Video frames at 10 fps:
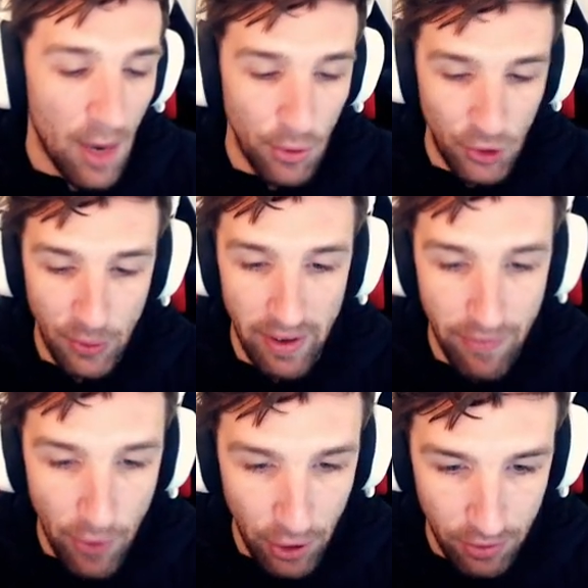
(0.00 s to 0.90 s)
I want to wear
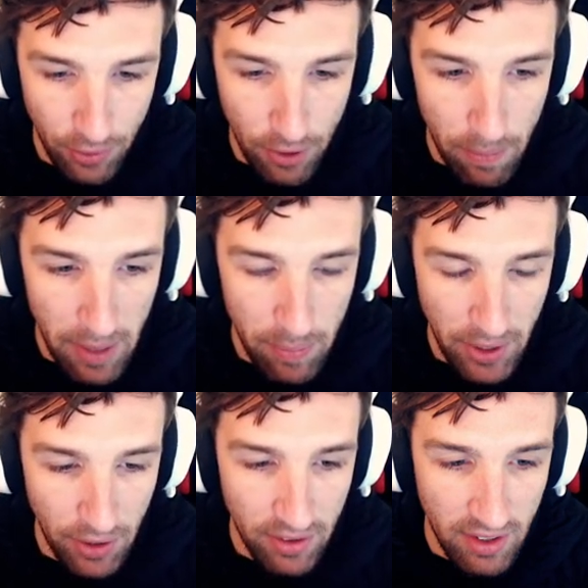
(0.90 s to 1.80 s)
focus for a bit
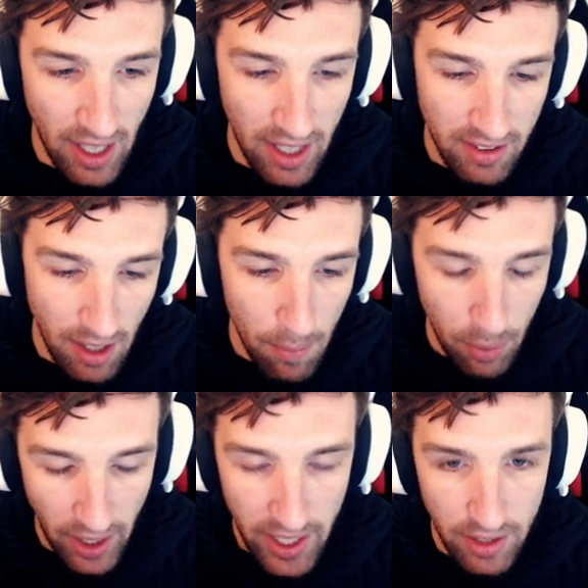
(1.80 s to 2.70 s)
because uh, some
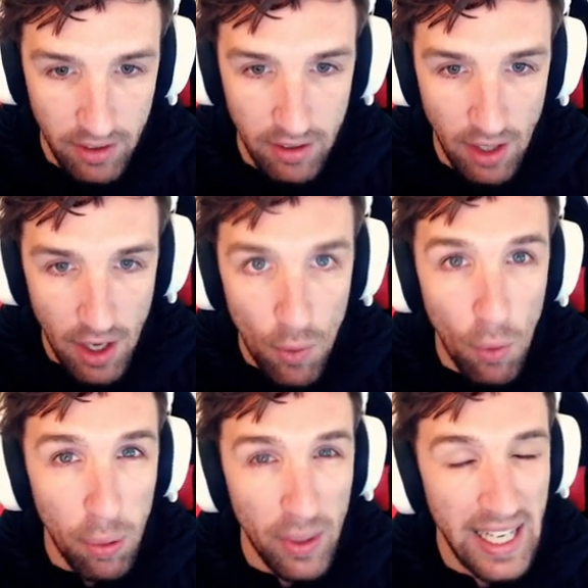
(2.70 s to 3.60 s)
players
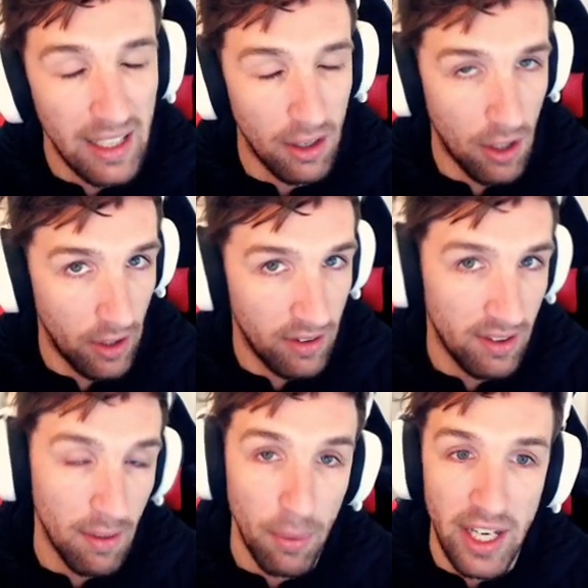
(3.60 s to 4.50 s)
will play a lot,
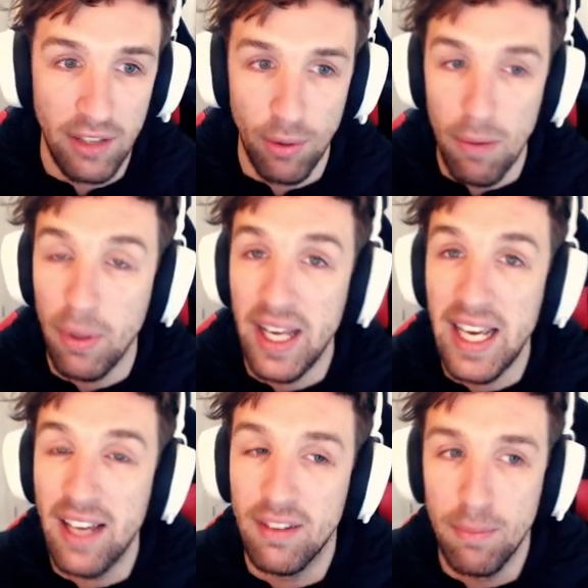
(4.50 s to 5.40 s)
some players won't
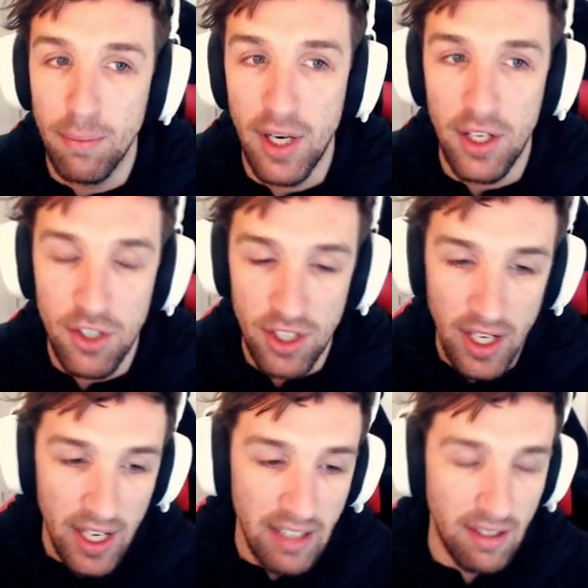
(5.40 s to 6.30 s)
play as much.
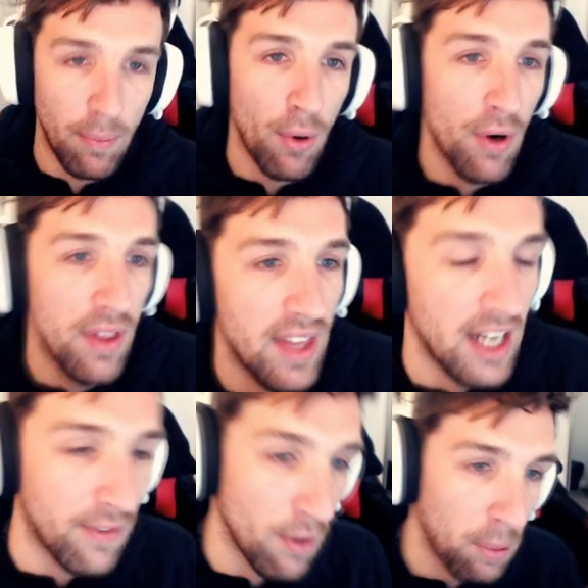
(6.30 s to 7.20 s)
It's important
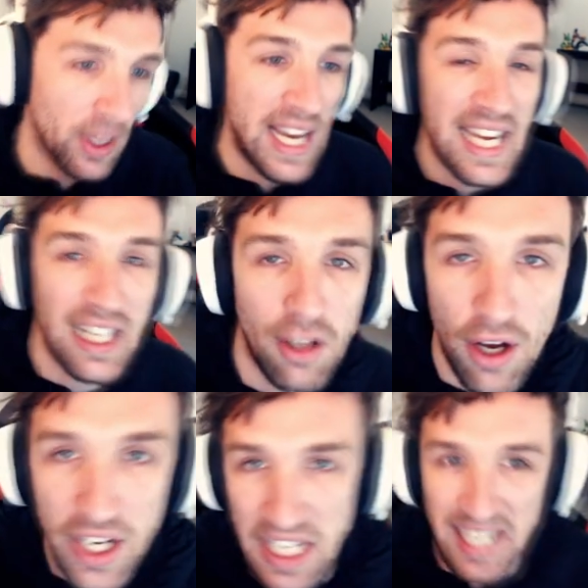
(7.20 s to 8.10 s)
that if you're playing a
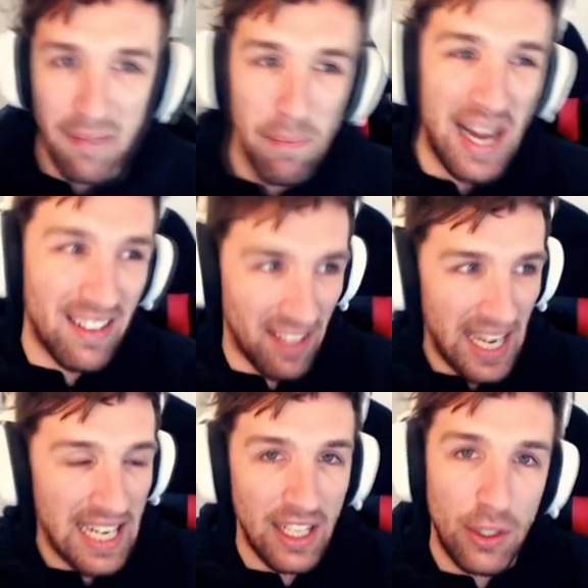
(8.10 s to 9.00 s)
lot, you need to
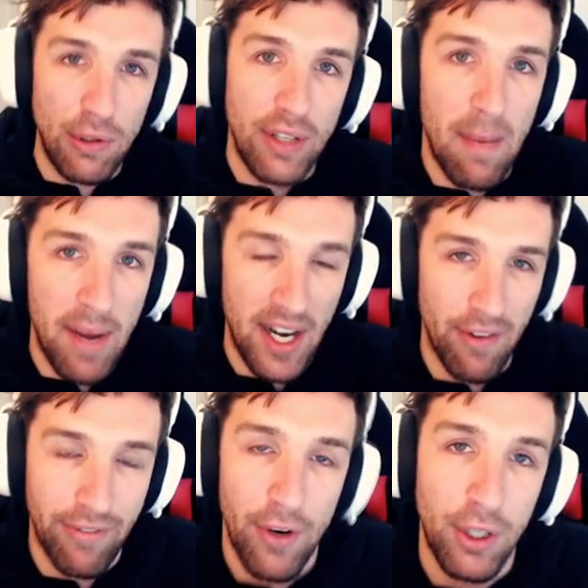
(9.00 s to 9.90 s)
maintain a good amount
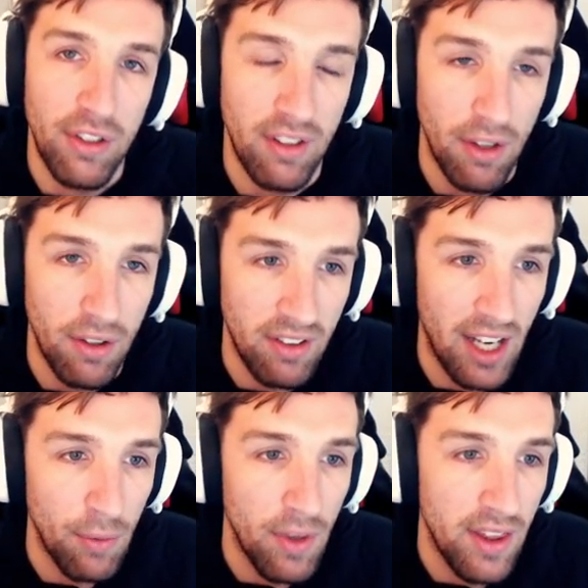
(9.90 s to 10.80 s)
of focus
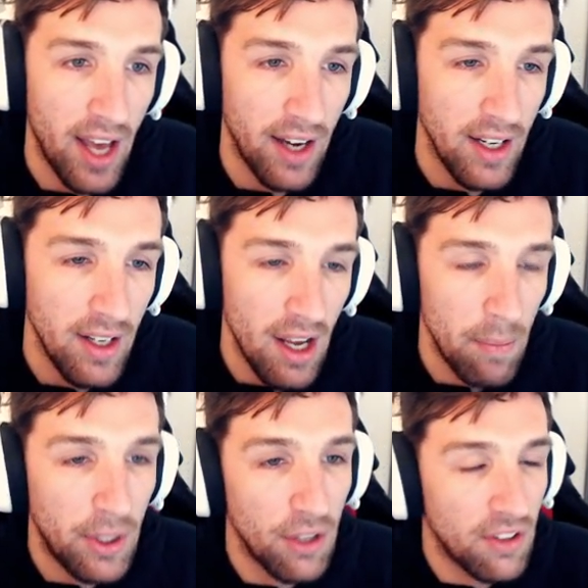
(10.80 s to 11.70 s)
alongside with that
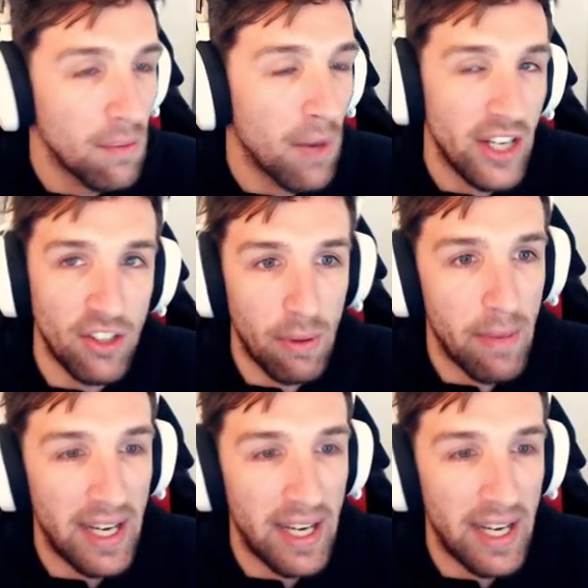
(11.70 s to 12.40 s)
because you might just be